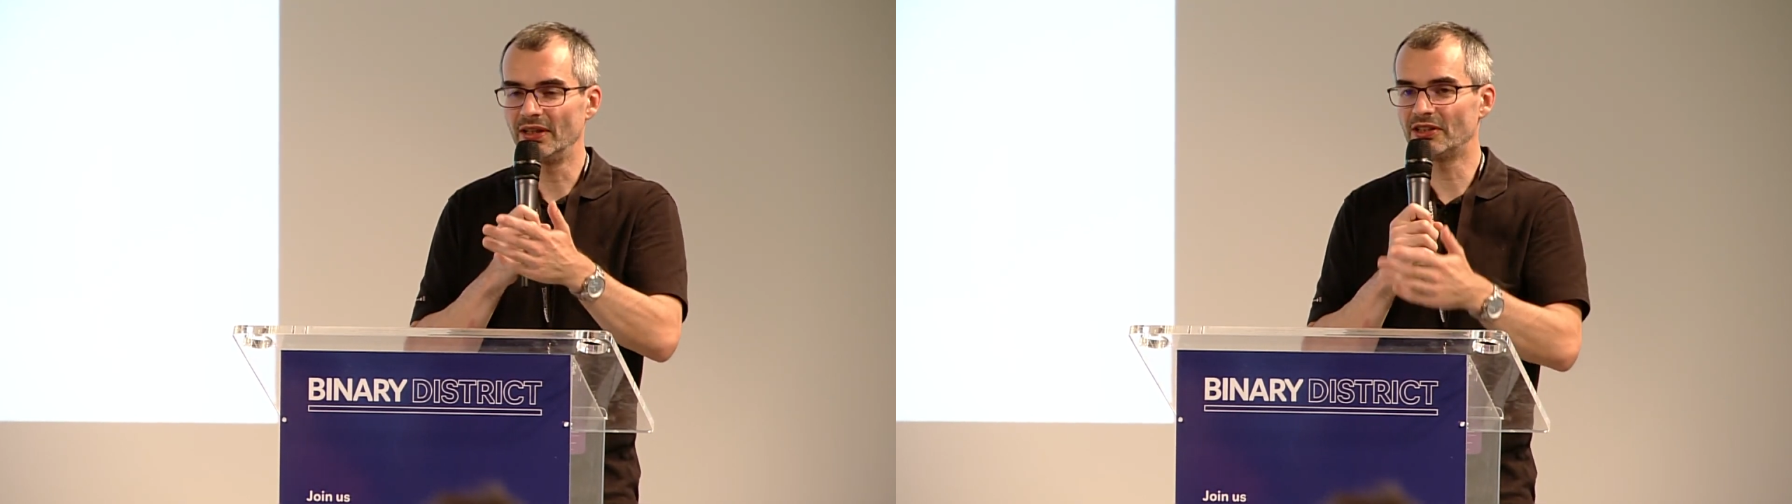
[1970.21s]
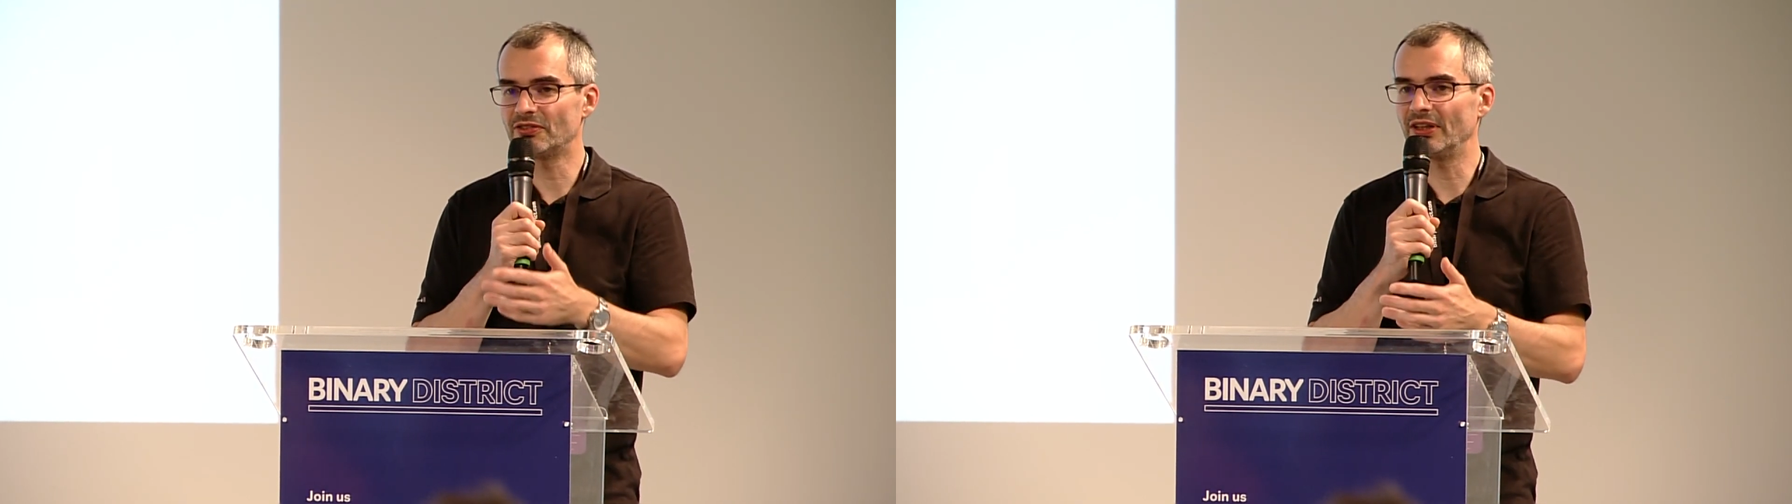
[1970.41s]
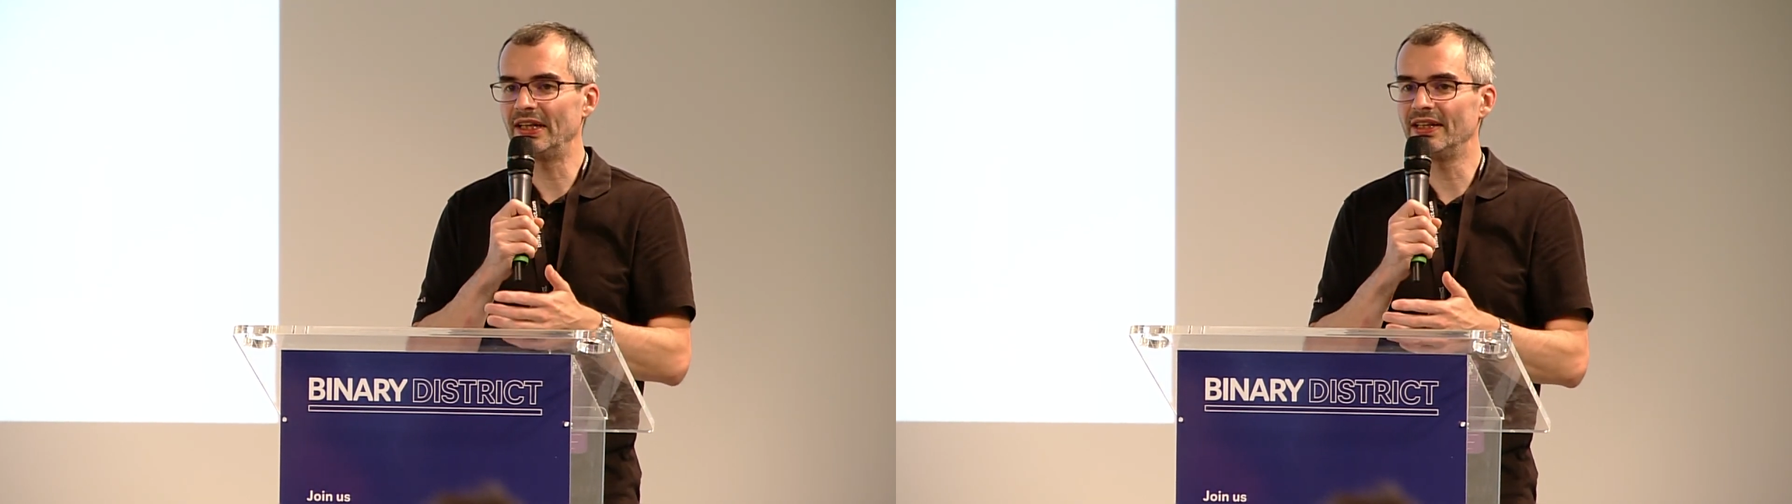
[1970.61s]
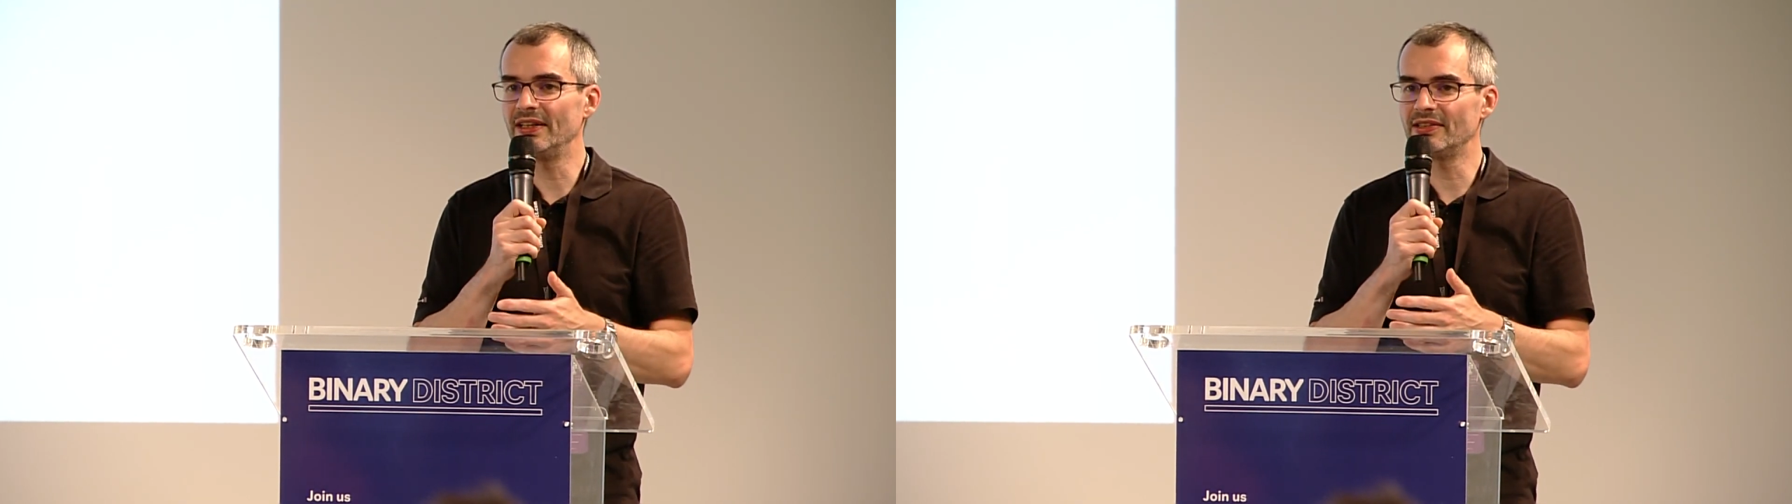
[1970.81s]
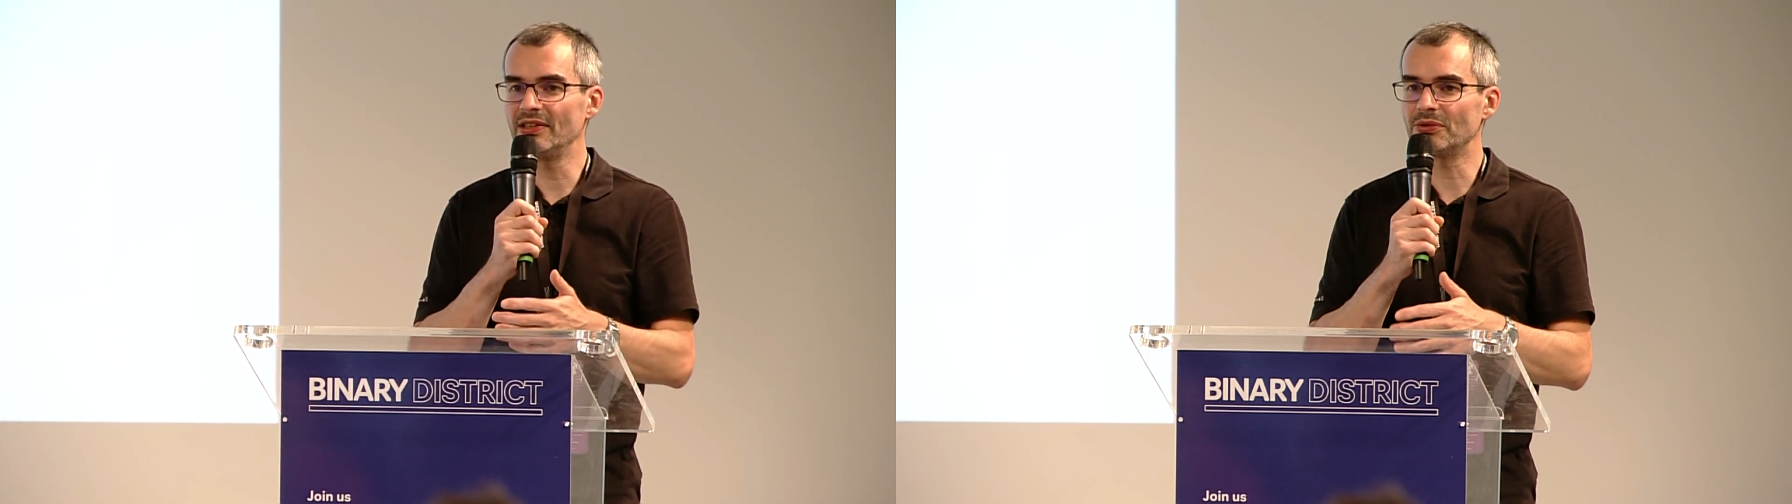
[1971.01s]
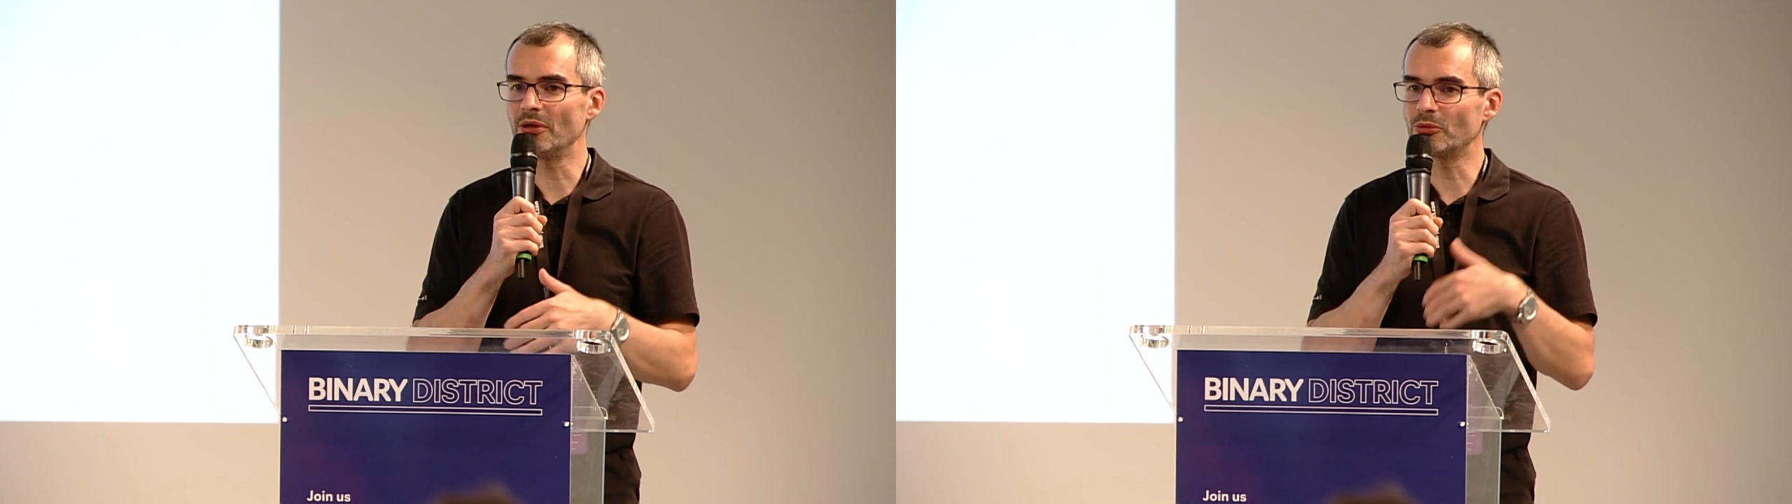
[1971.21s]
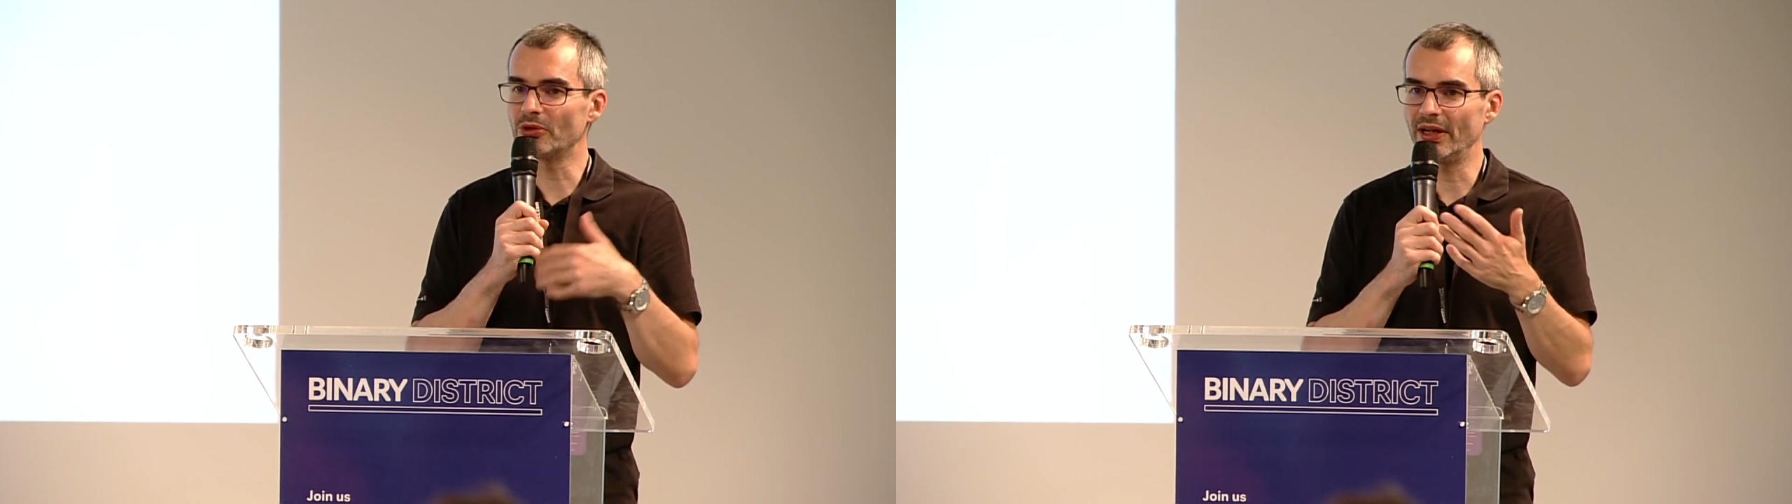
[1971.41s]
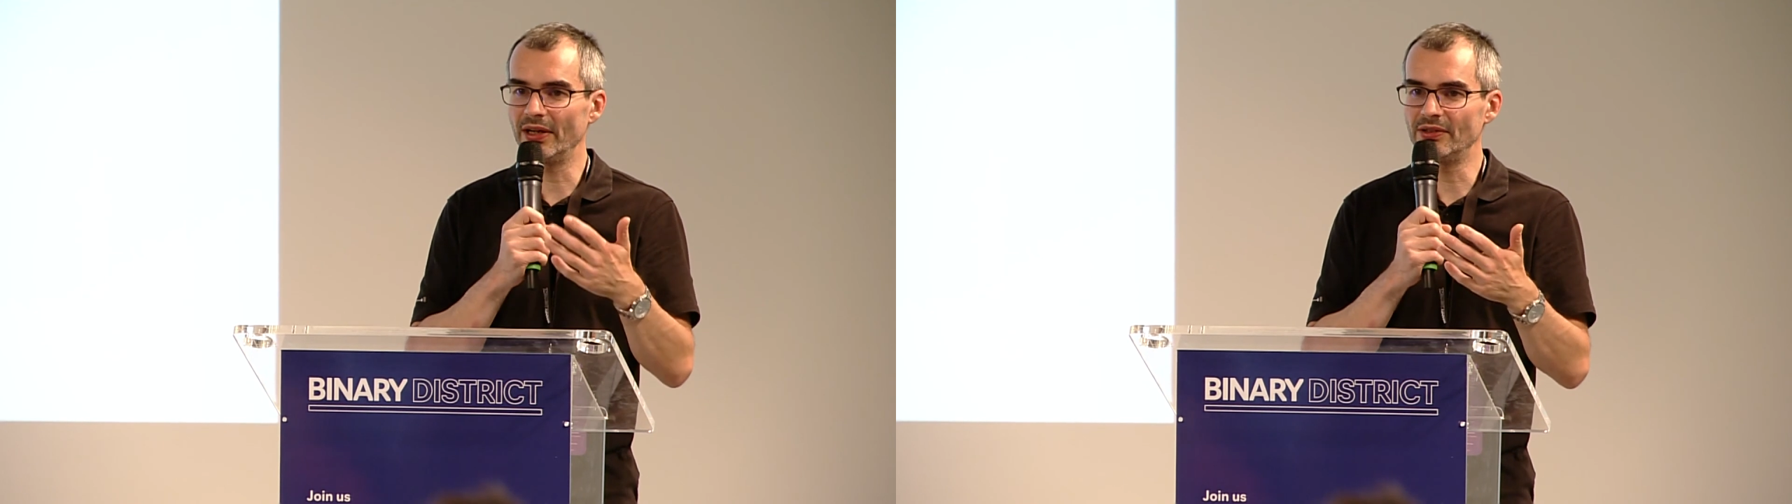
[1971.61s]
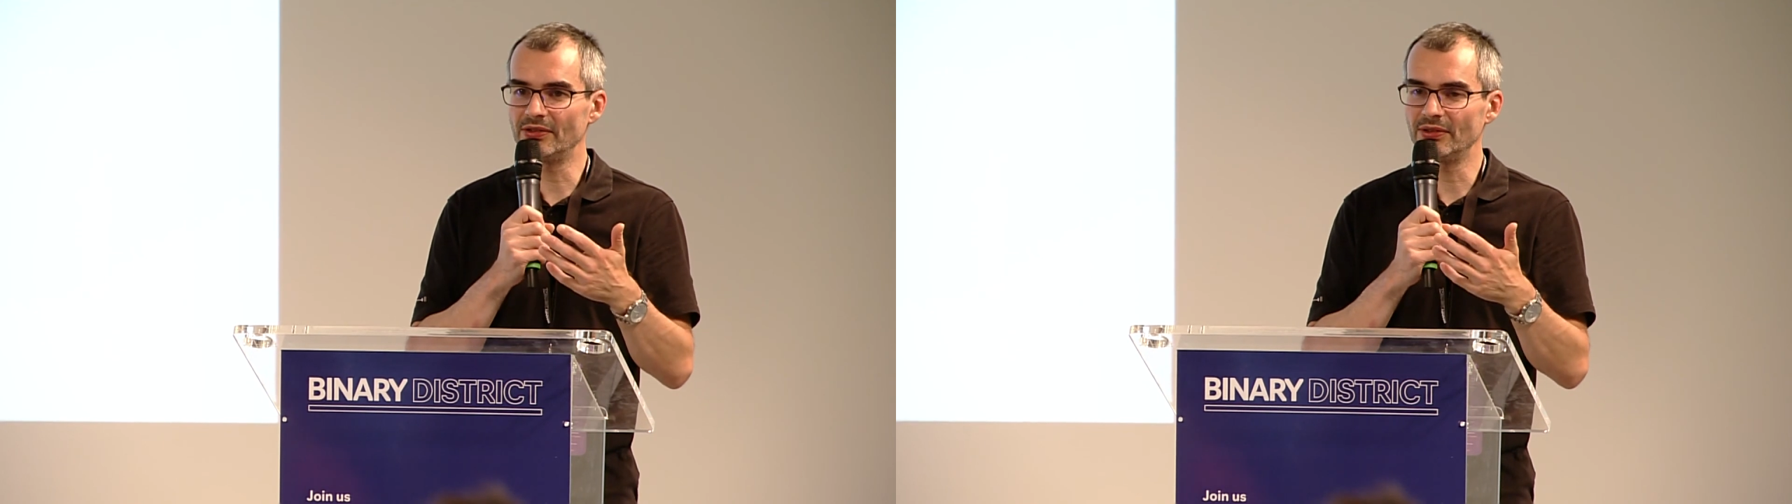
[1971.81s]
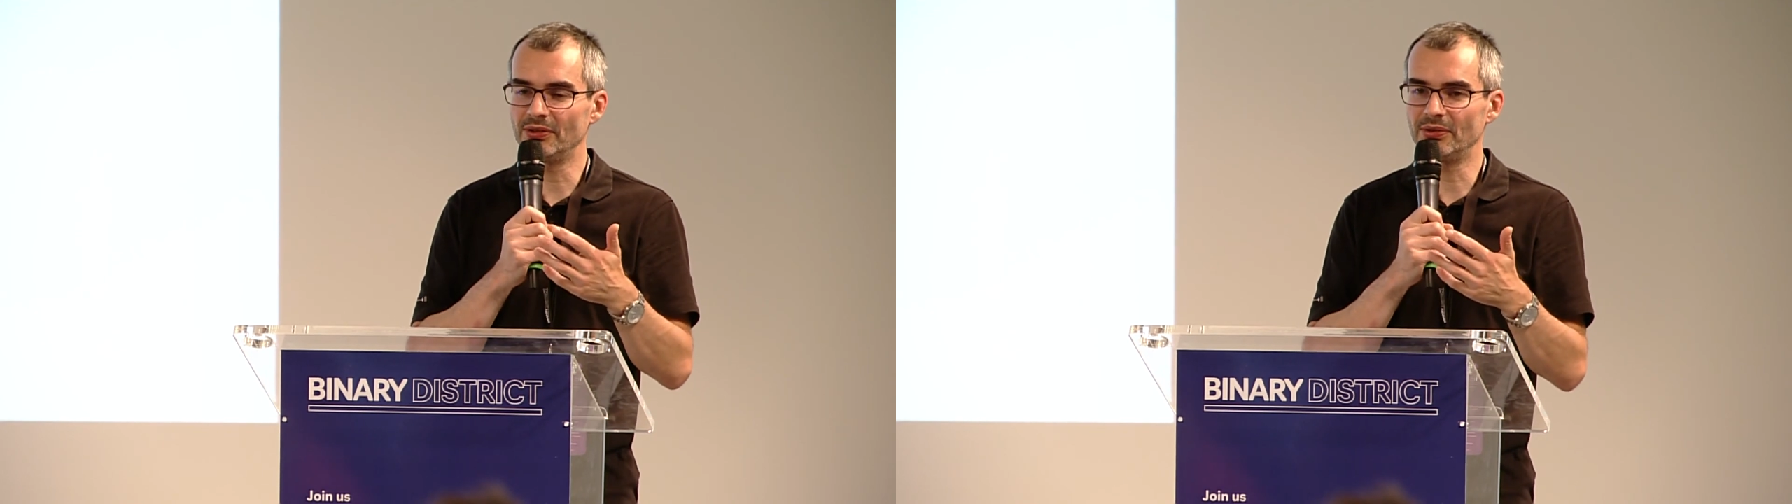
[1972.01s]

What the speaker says: it's fairly easy to upgrade